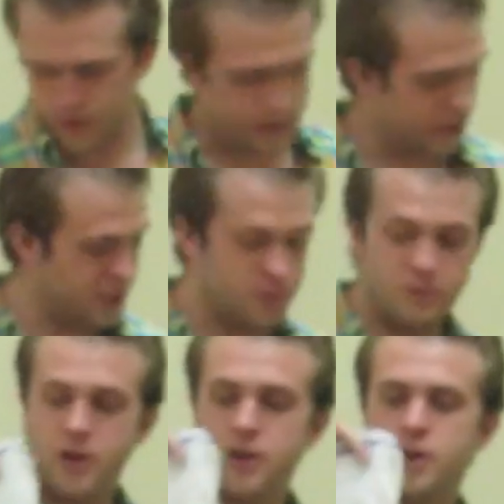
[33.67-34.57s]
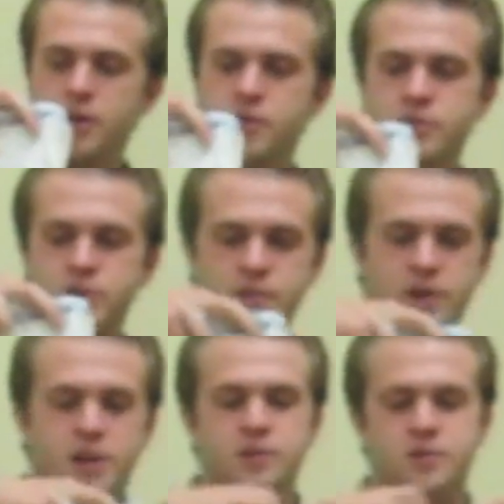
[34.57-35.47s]
a nice pair of
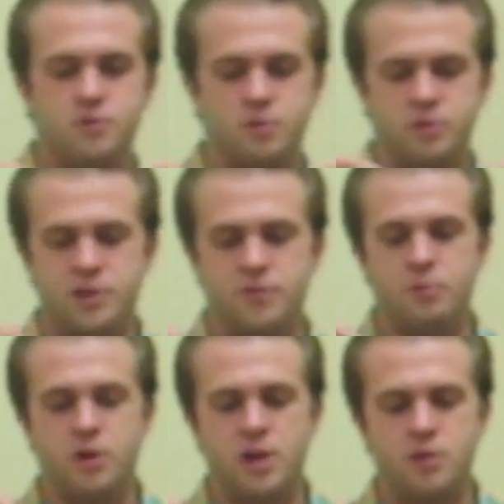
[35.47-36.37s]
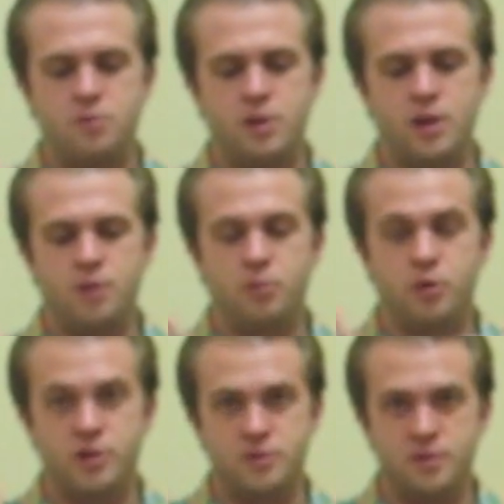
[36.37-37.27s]
Levi's or whichever brand you pick,
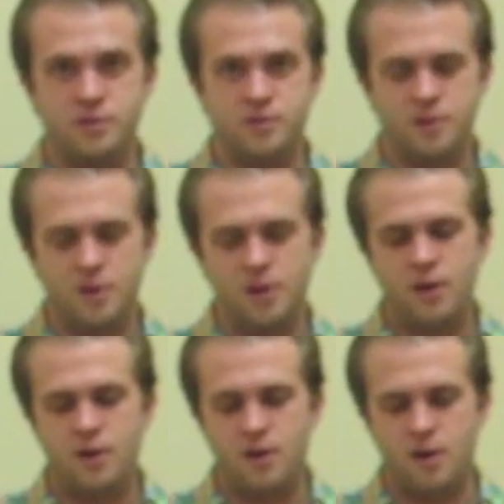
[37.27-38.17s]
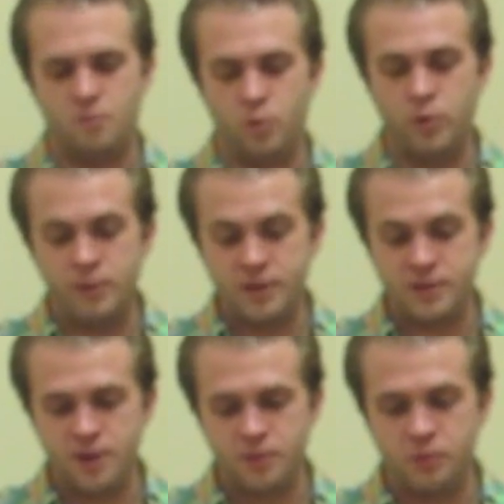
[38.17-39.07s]
boy shorts. We
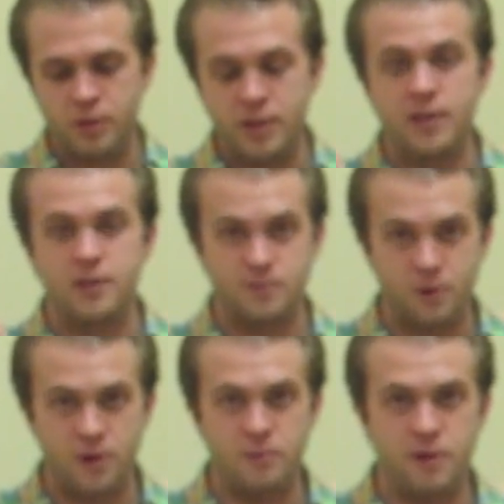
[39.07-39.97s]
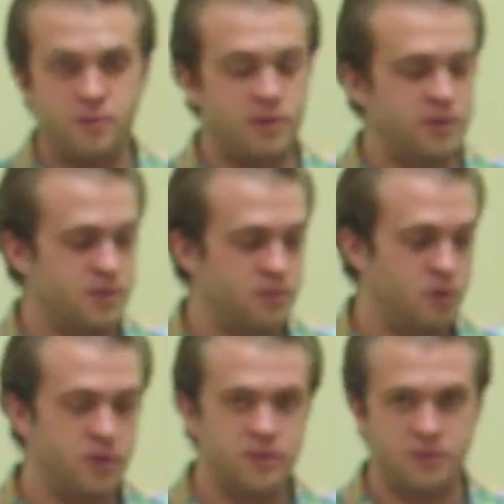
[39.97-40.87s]
messed up and we didn't get the Spider-Man ones.
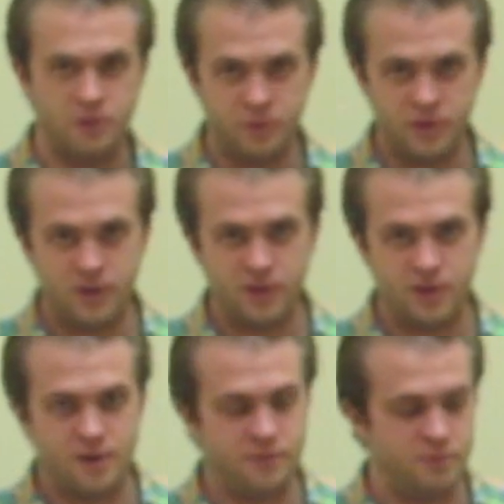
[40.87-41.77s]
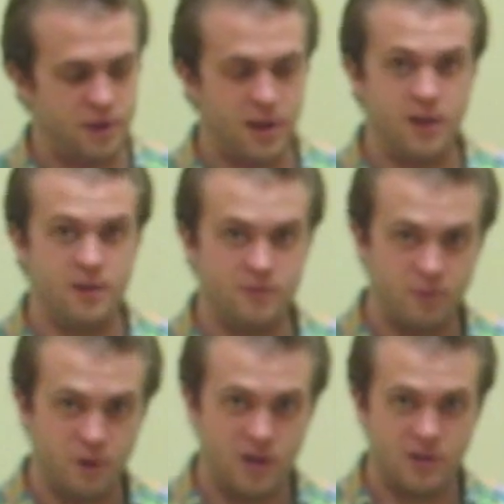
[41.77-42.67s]
Bowie's a little bit ticked off, but hey,
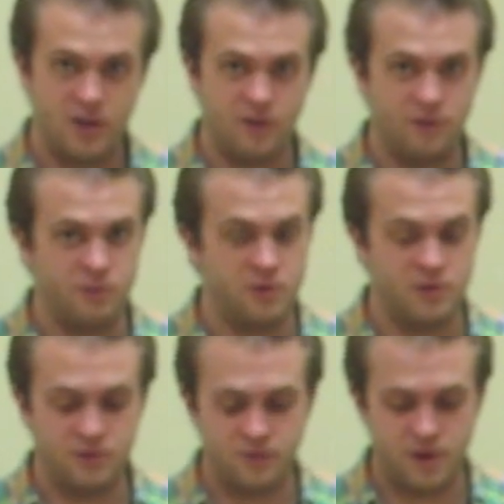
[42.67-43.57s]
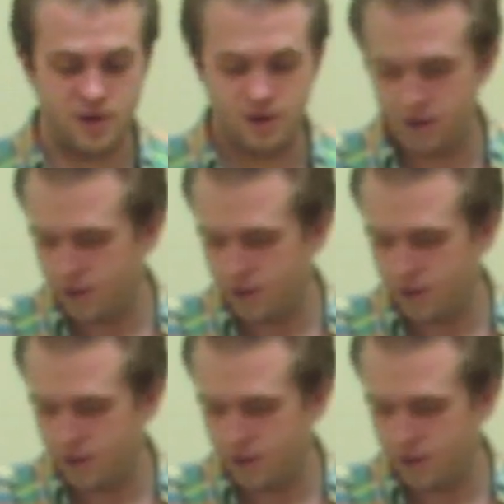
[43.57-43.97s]
whitey tighties would be just fine.